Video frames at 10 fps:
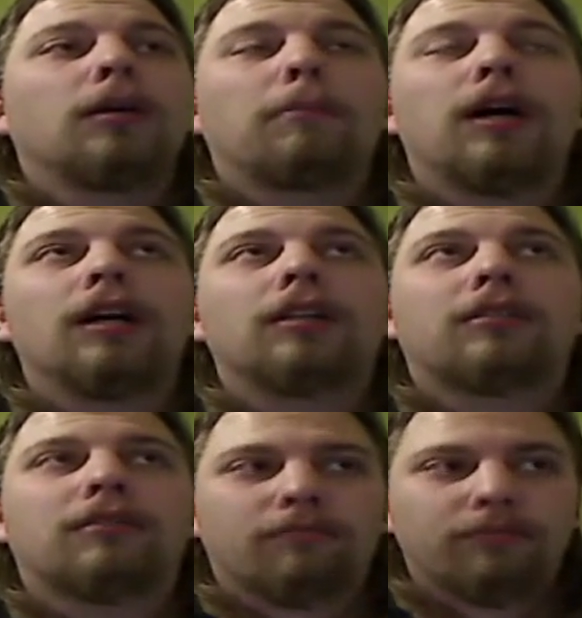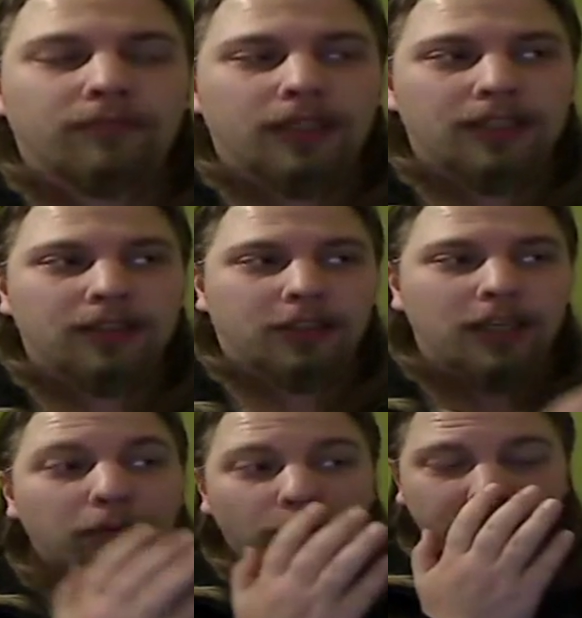But, and
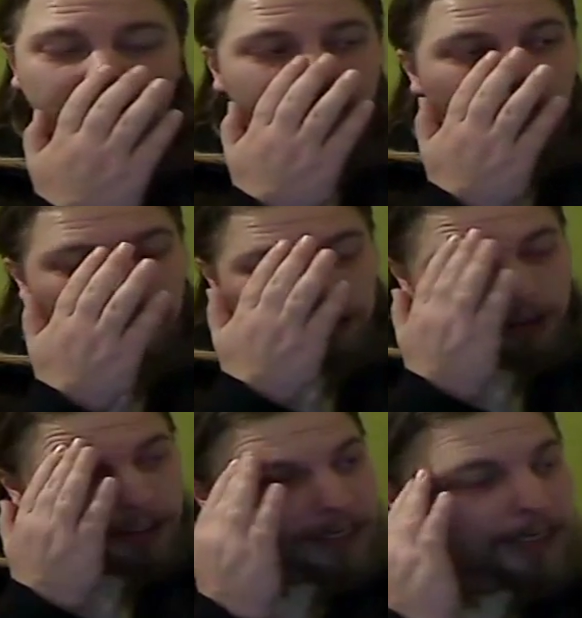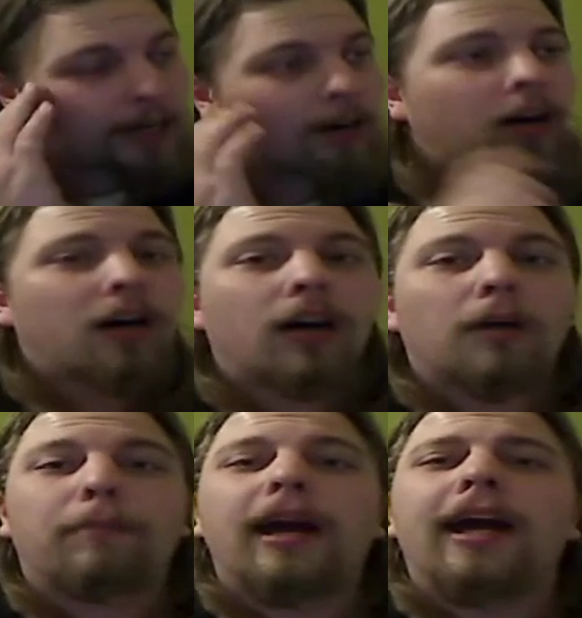some of the areas, they are
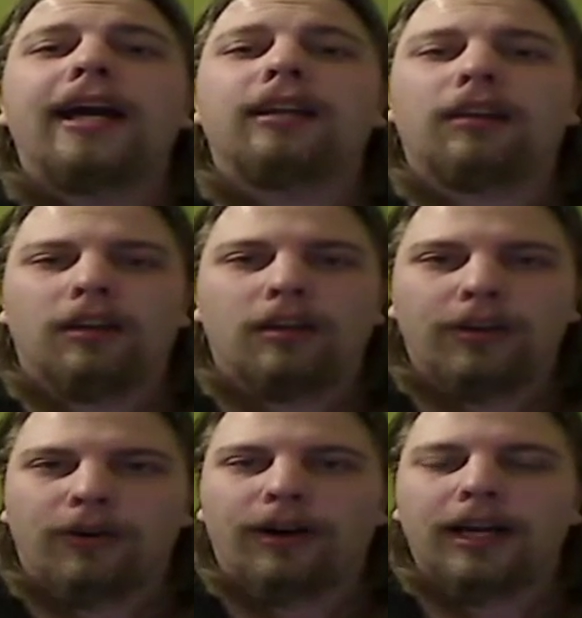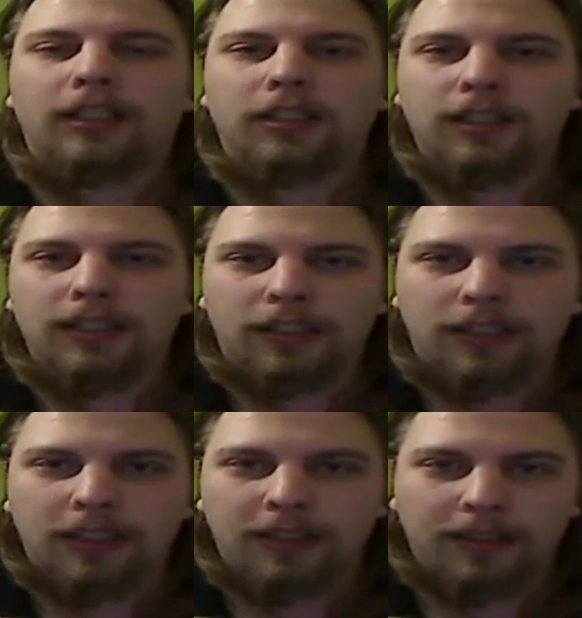pain in your
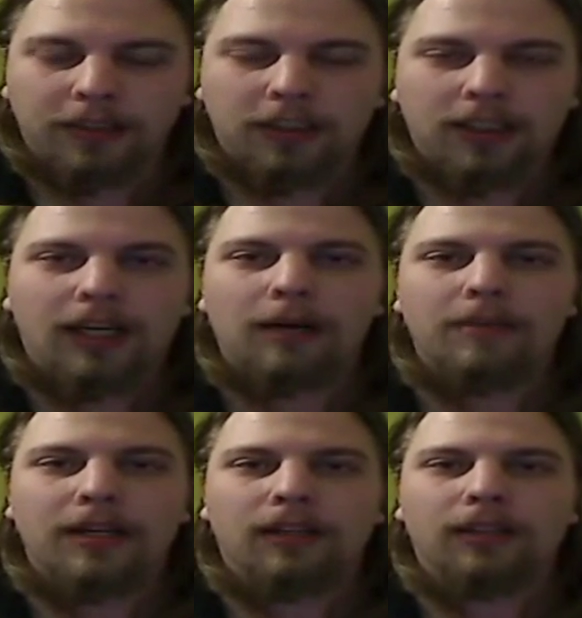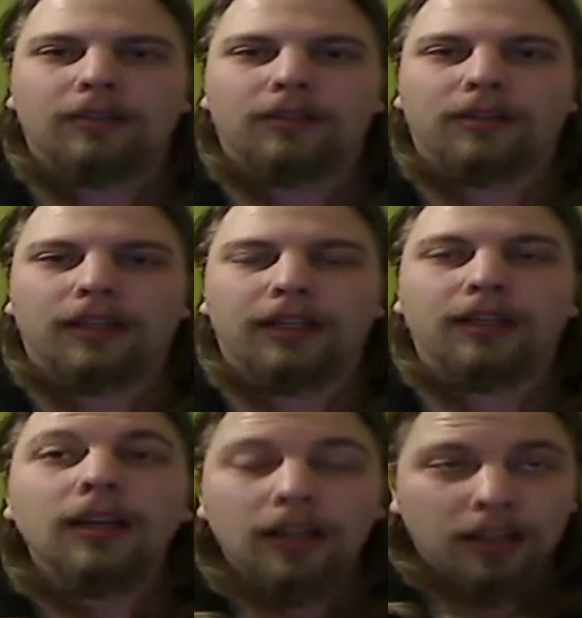existence. I mean, literally.
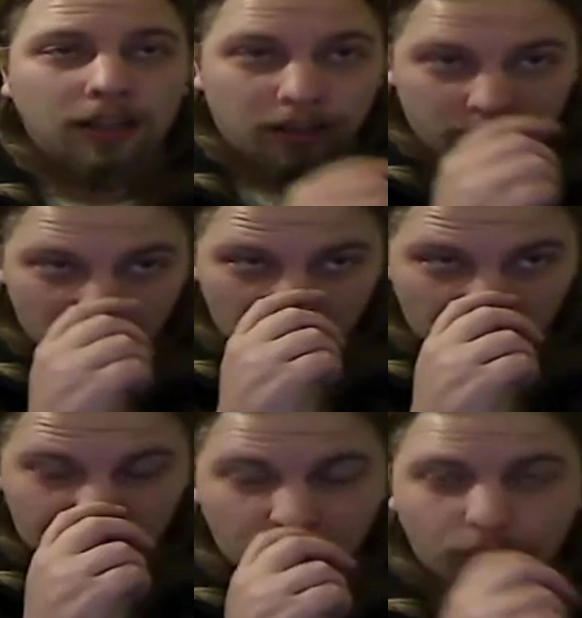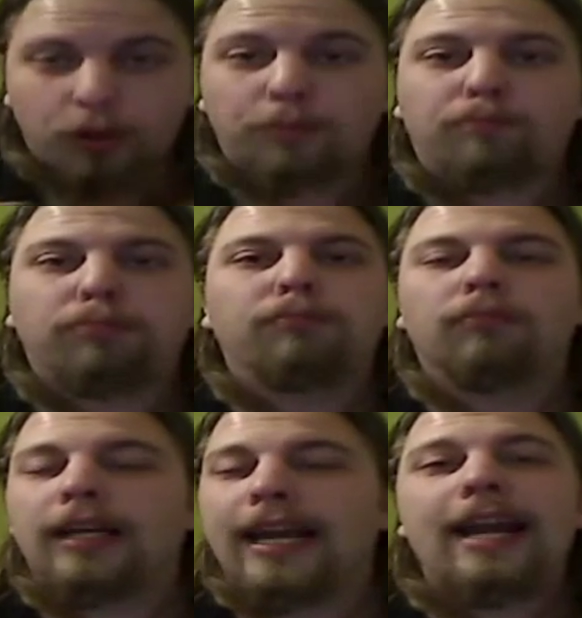All of those
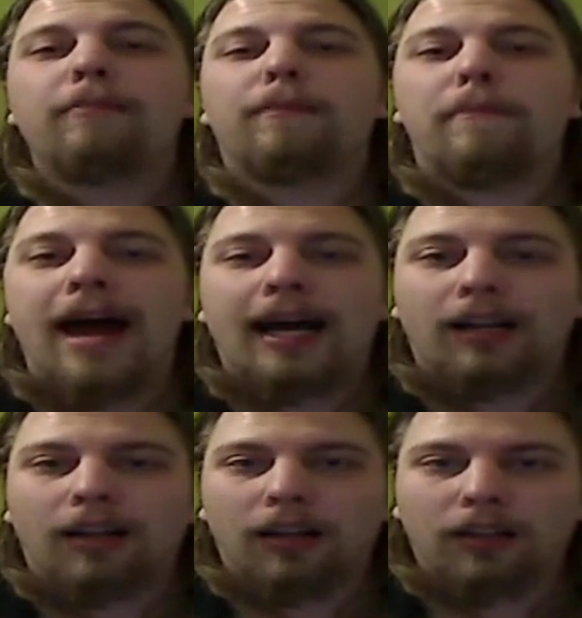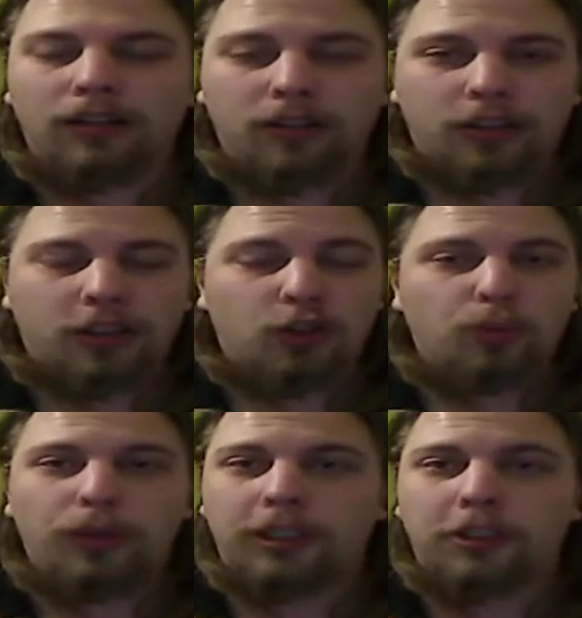enemy battles
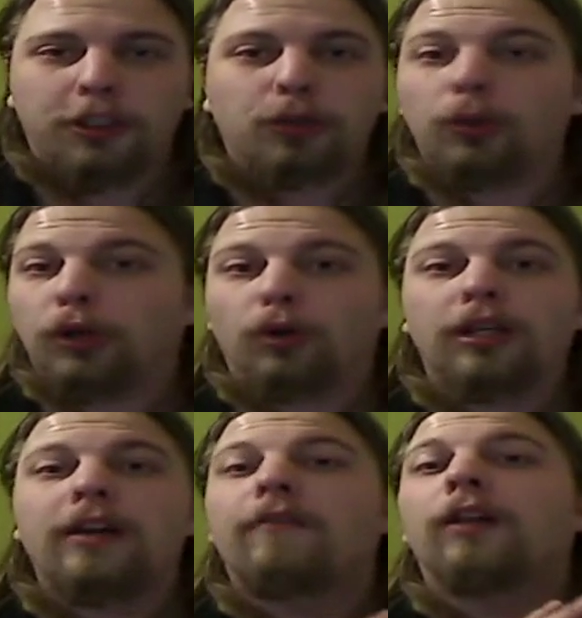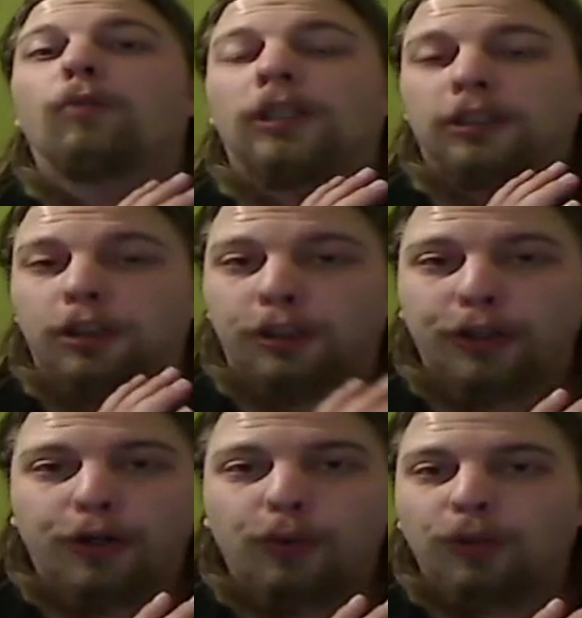which you don't even want to
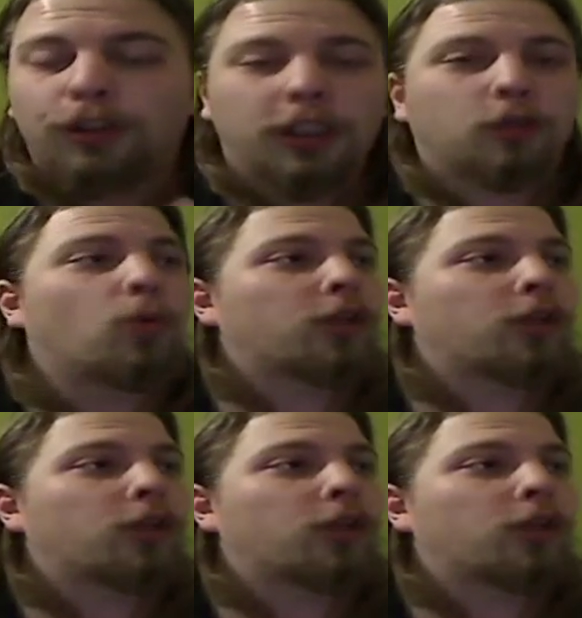do, you would just